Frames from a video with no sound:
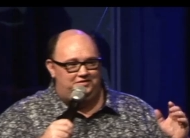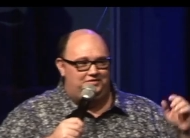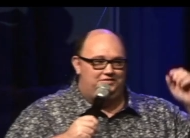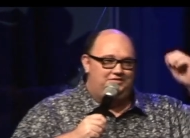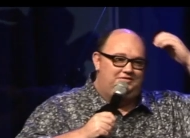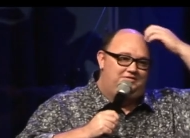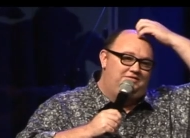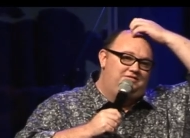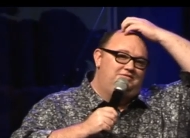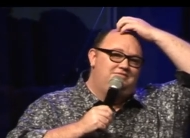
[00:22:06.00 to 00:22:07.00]

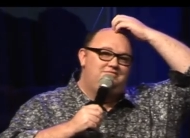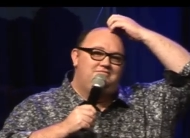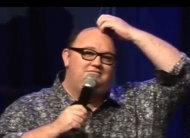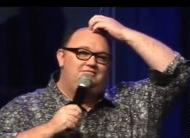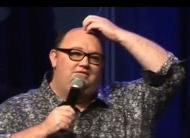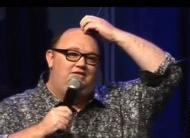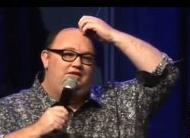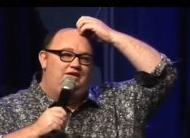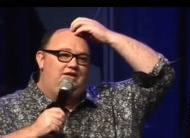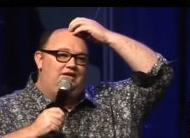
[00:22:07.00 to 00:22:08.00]

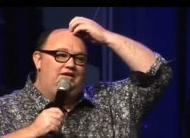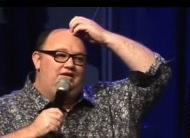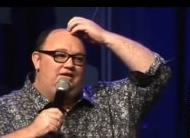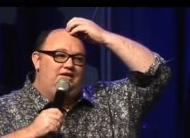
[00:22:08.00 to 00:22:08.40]
No one is speaking in this clip.